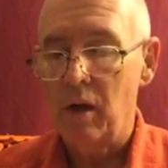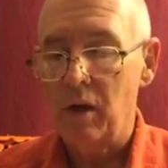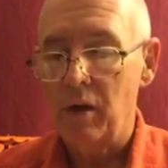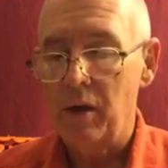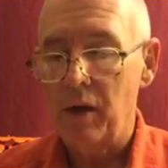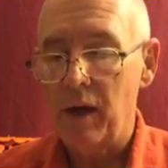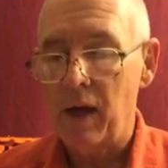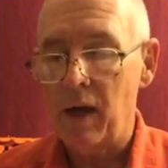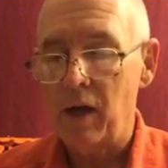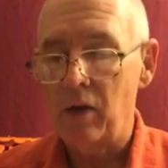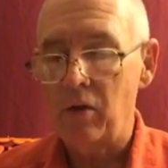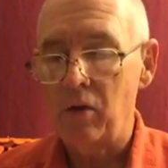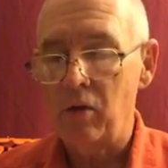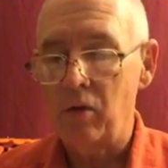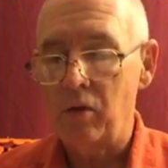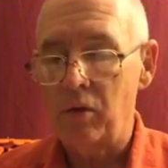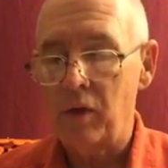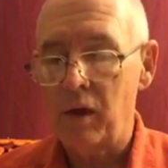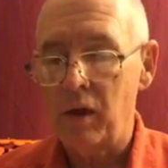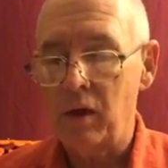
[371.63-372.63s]
Now, you
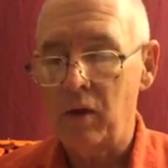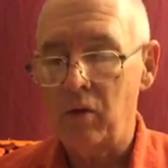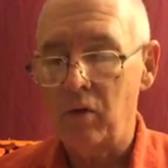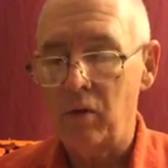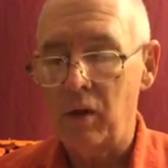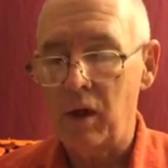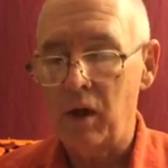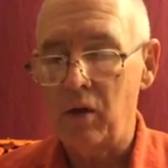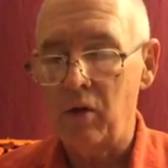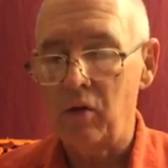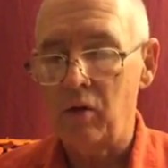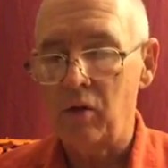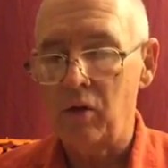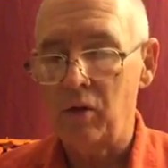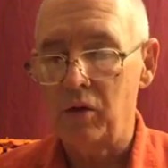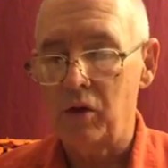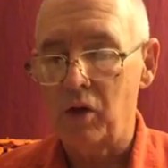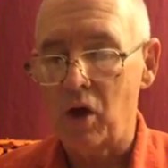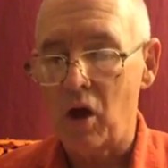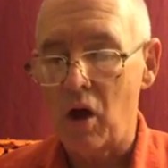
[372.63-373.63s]
think you need a
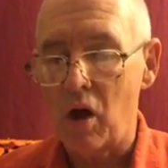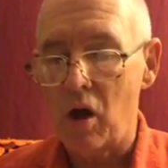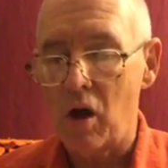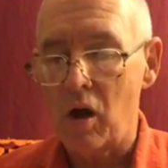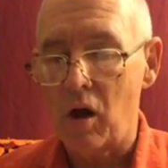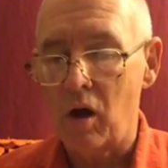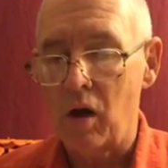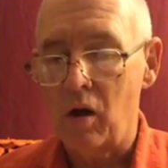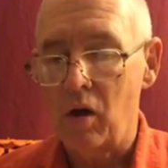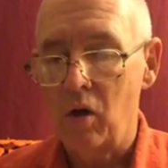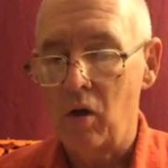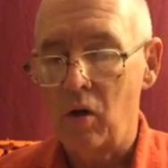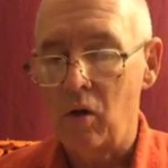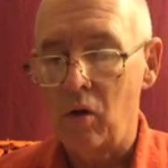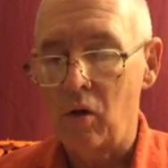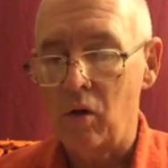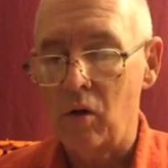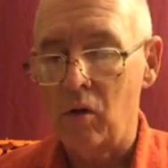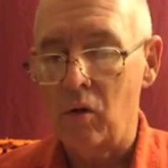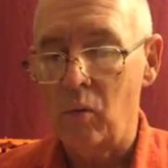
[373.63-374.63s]
good car,
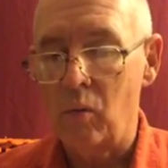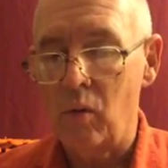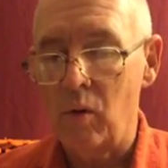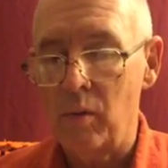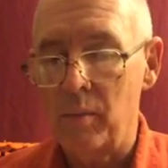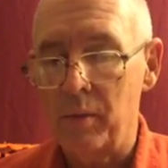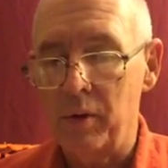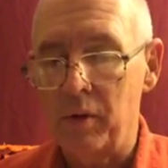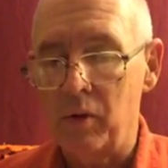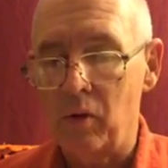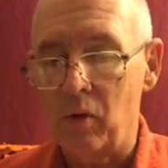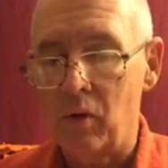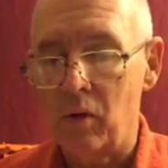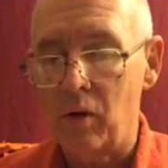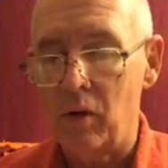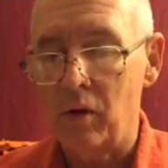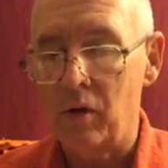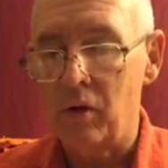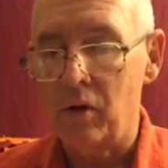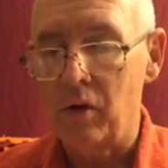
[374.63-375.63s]
or a woman,
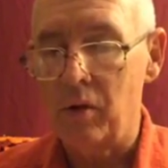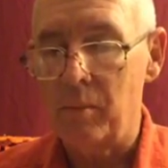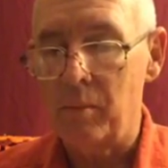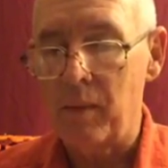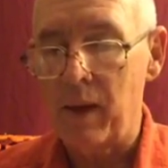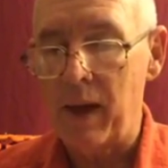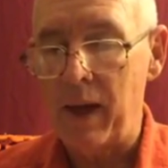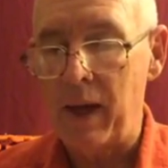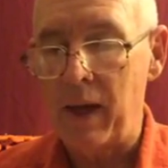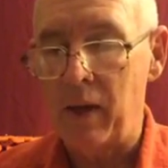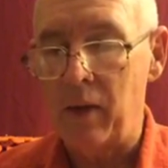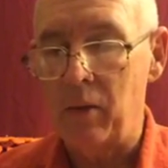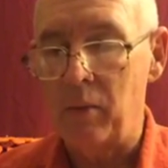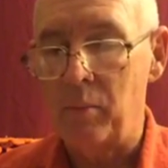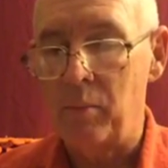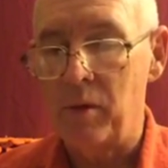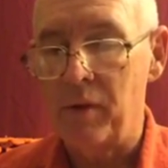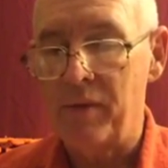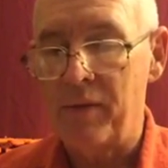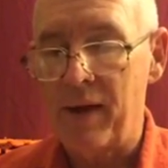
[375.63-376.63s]
or a good man,
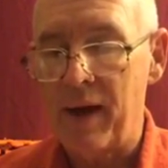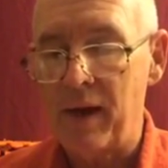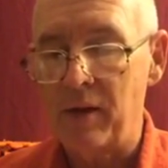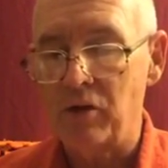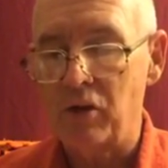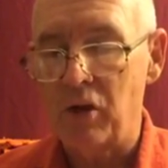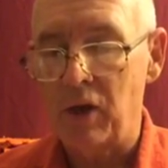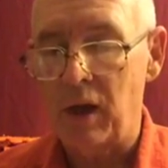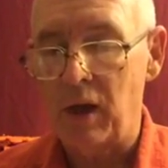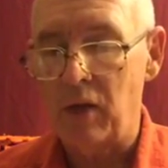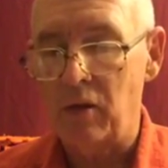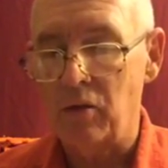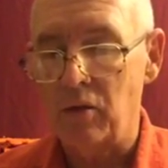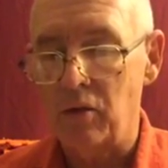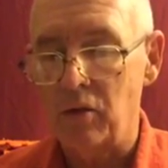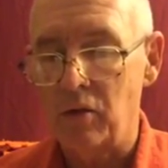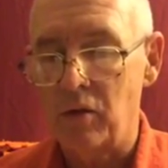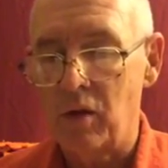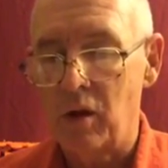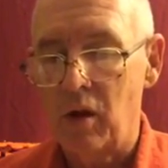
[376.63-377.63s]
but that
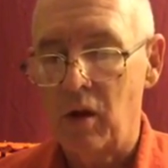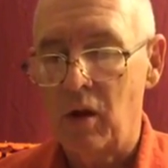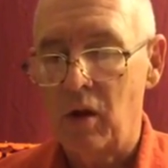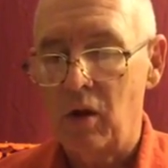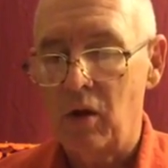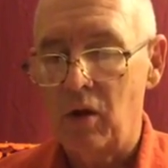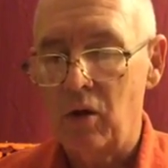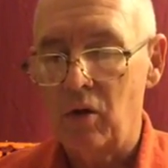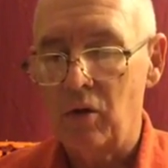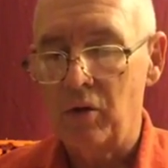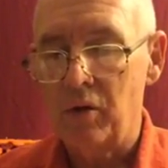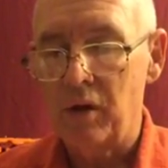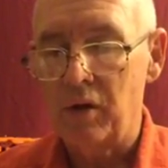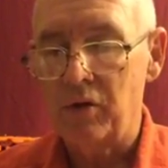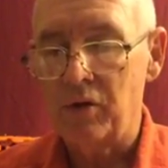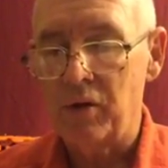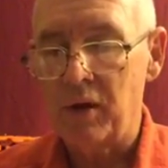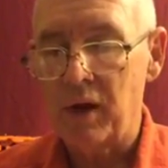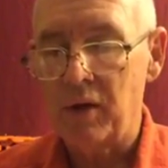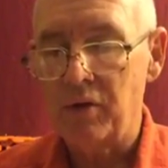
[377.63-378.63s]
changes. Your
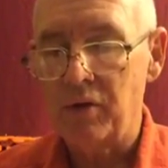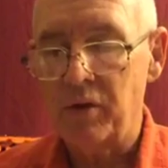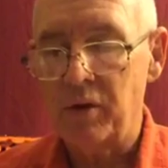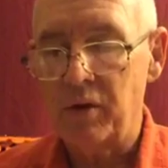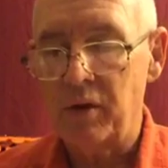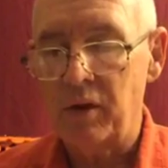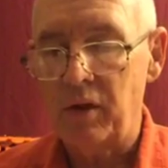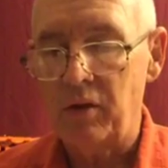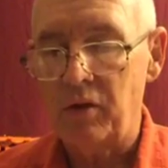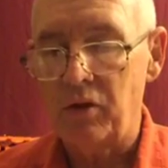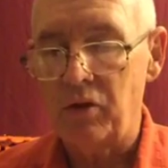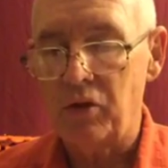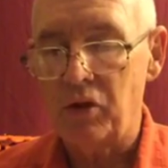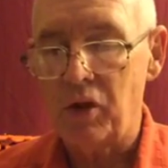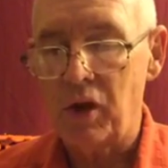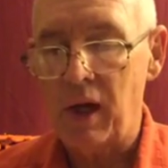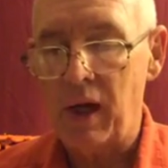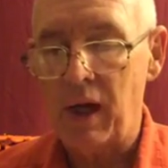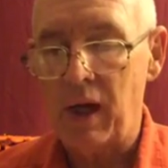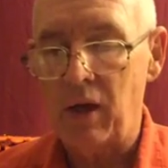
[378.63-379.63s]
necessities
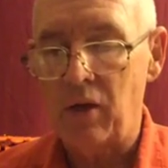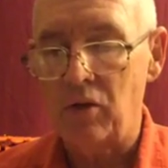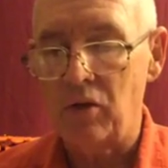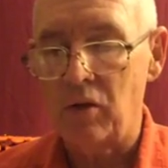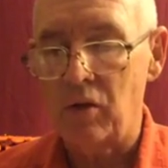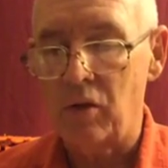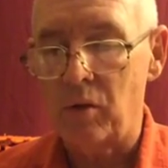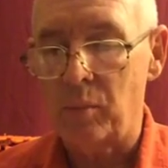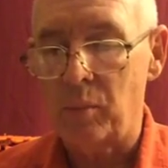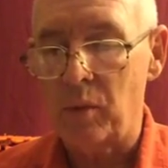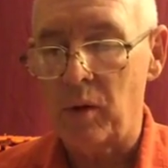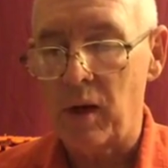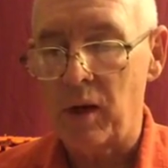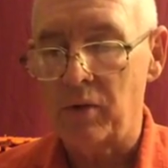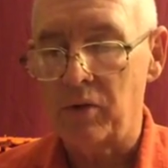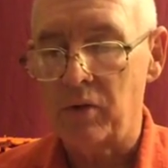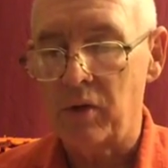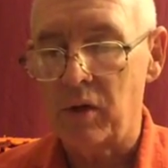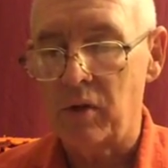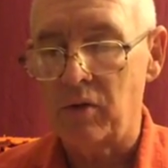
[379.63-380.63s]
change in the
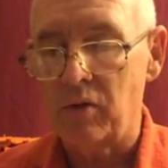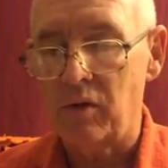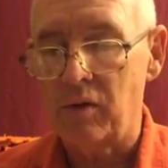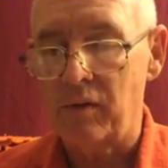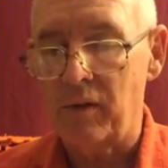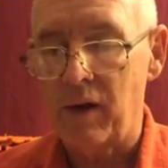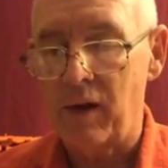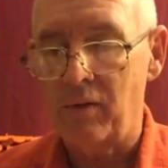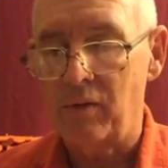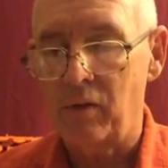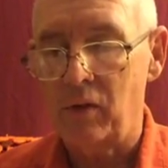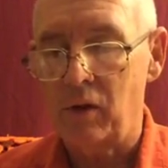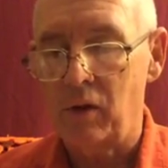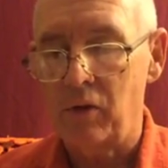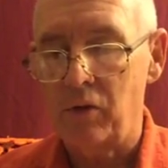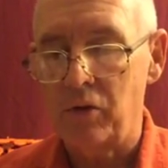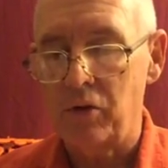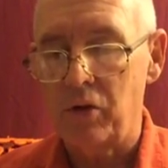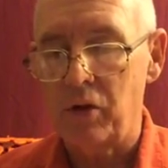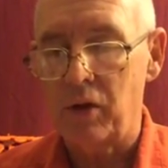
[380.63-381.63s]
process of
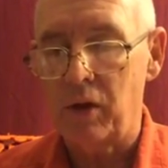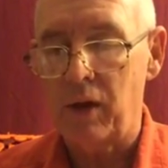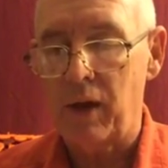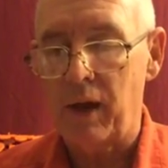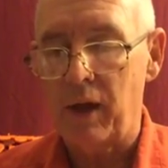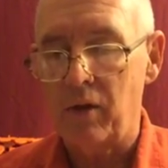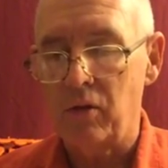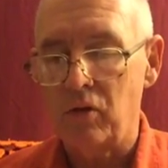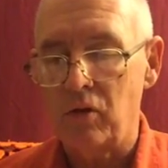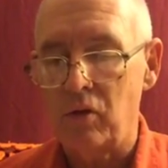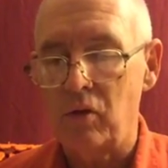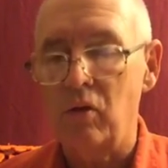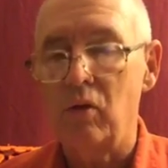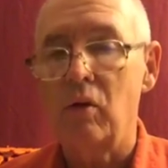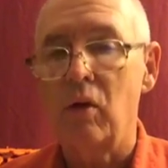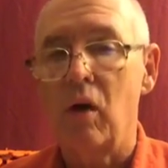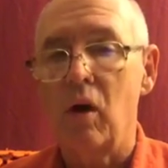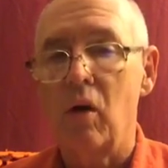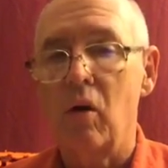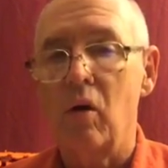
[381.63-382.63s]
evolution as you
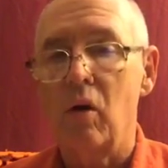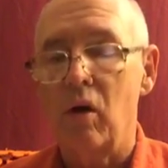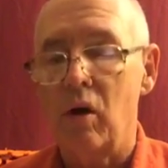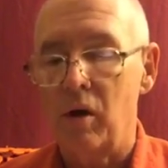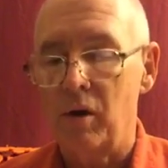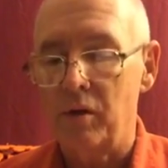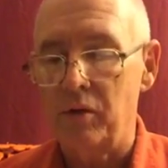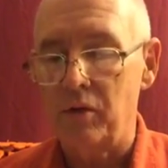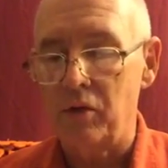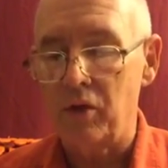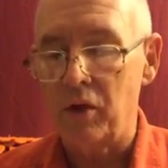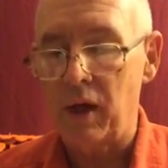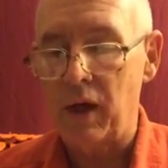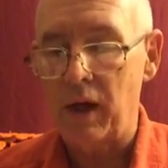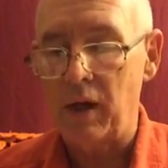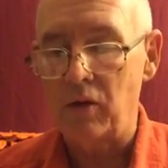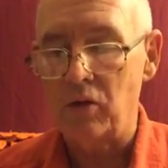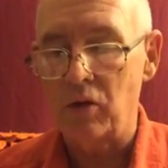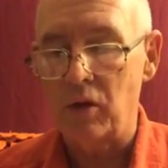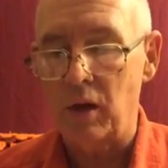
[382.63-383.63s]
go on
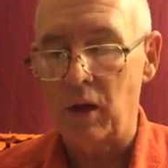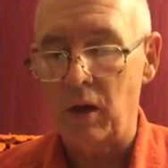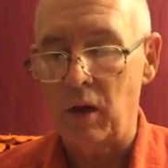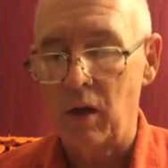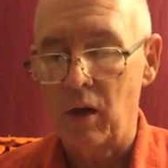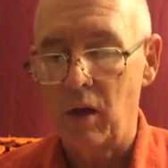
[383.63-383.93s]
changing.